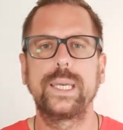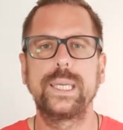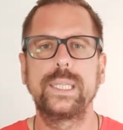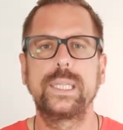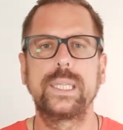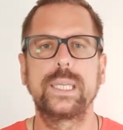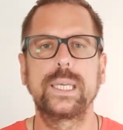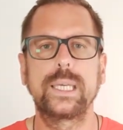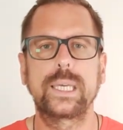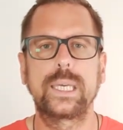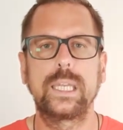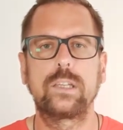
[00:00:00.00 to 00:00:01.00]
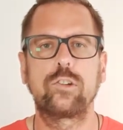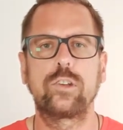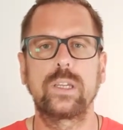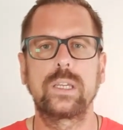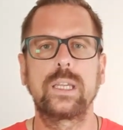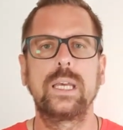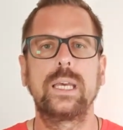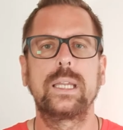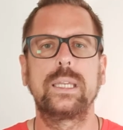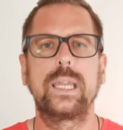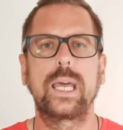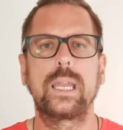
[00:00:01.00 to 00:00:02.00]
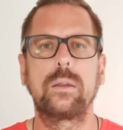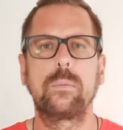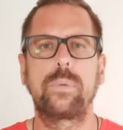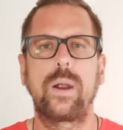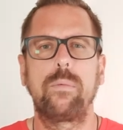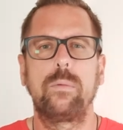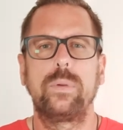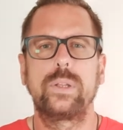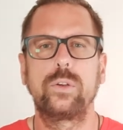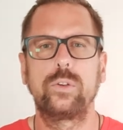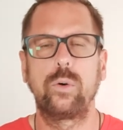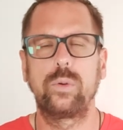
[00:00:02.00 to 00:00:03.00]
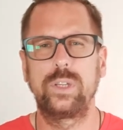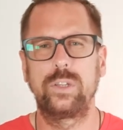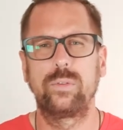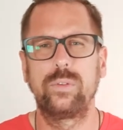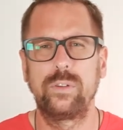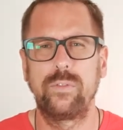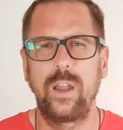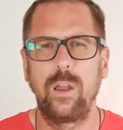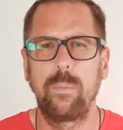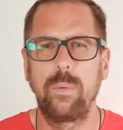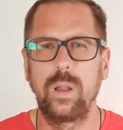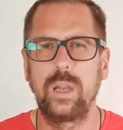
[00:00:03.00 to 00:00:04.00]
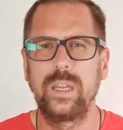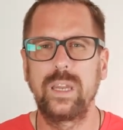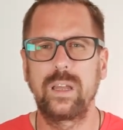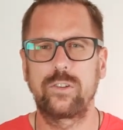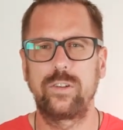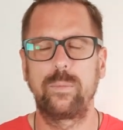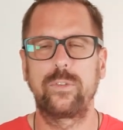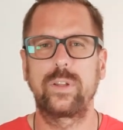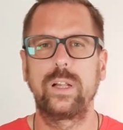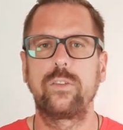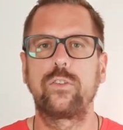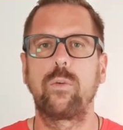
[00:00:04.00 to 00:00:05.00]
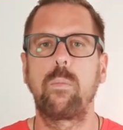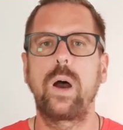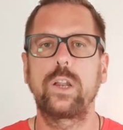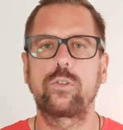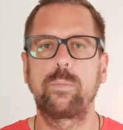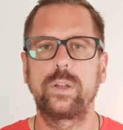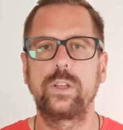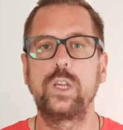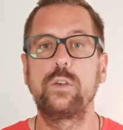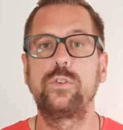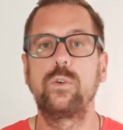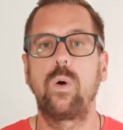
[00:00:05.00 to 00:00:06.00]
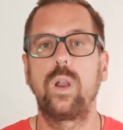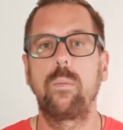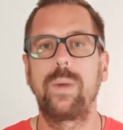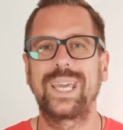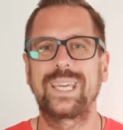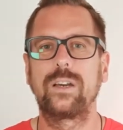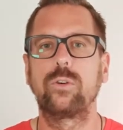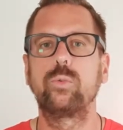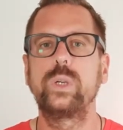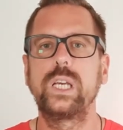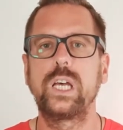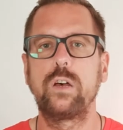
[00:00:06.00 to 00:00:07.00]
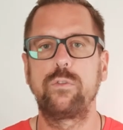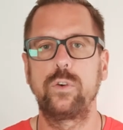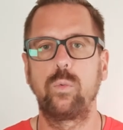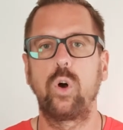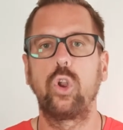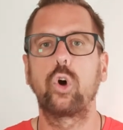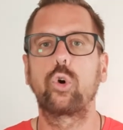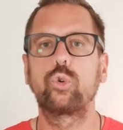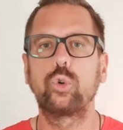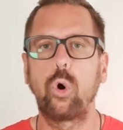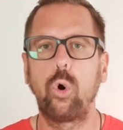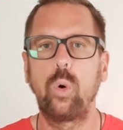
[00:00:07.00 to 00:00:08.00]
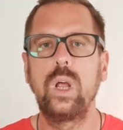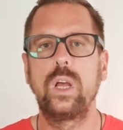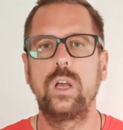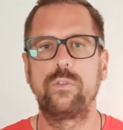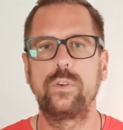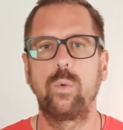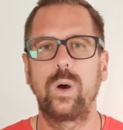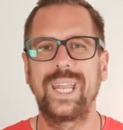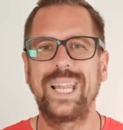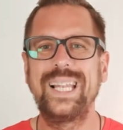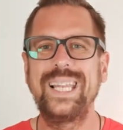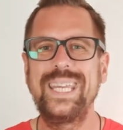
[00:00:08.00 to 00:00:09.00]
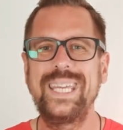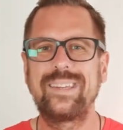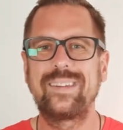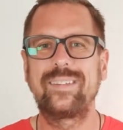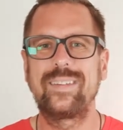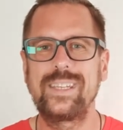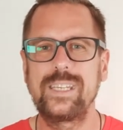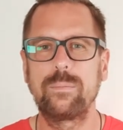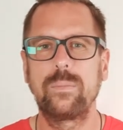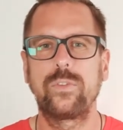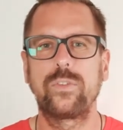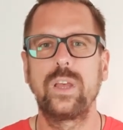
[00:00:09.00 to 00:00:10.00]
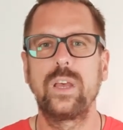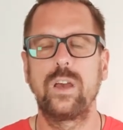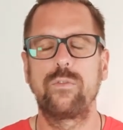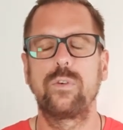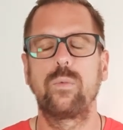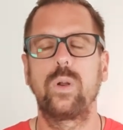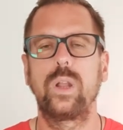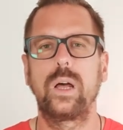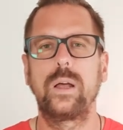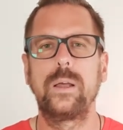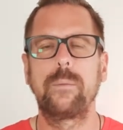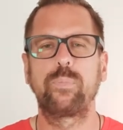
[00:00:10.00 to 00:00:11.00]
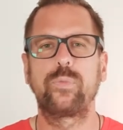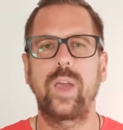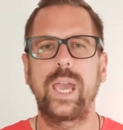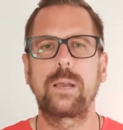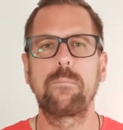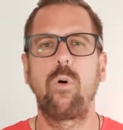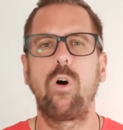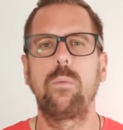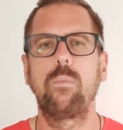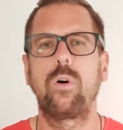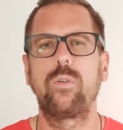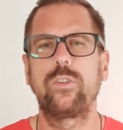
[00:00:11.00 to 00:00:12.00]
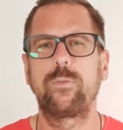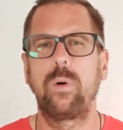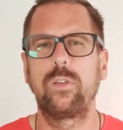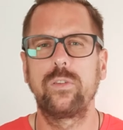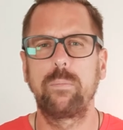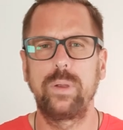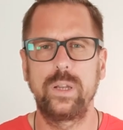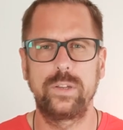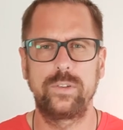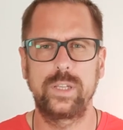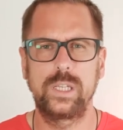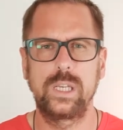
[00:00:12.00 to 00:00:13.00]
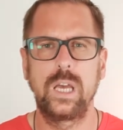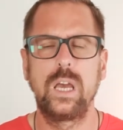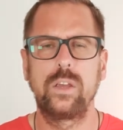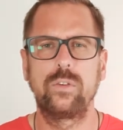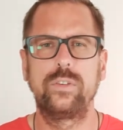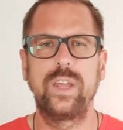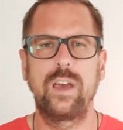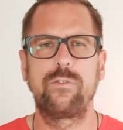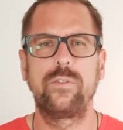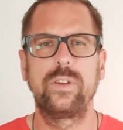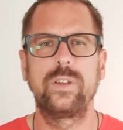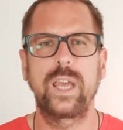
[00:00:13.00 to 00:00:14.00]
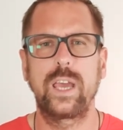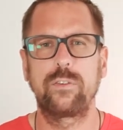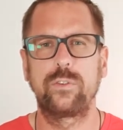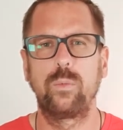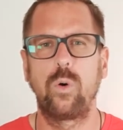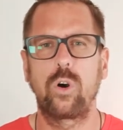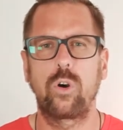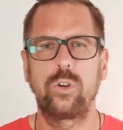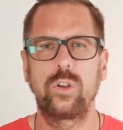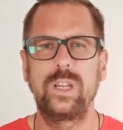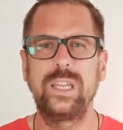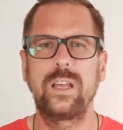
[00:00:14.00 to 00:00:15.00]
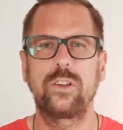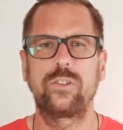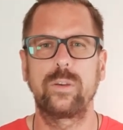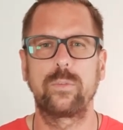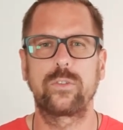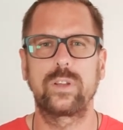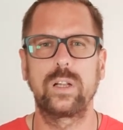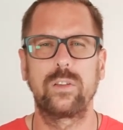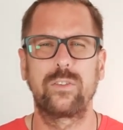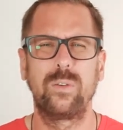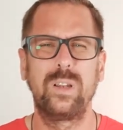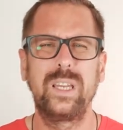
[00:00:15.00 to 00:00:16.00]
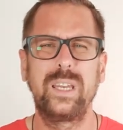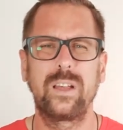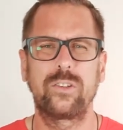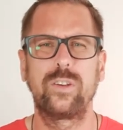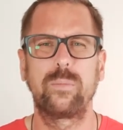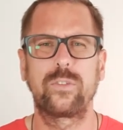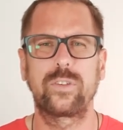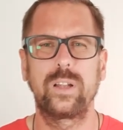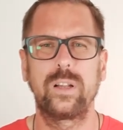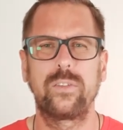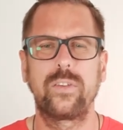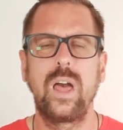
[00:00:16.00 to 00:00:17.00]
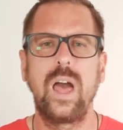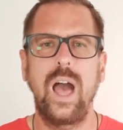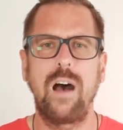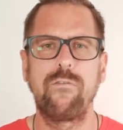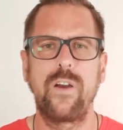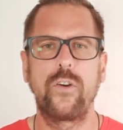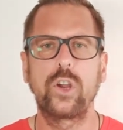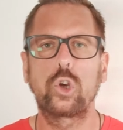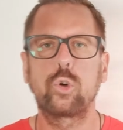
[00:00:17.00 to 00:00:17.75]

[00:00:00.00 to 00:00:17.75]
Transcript: in the kitchen, then probably you don't need to develop leadership skills so much. But if you want to make a career, if you want to grow, if you want to lead teams, if you want to take more and more responsibility, you definitely have to work on your leadership skills. So leadership skills are very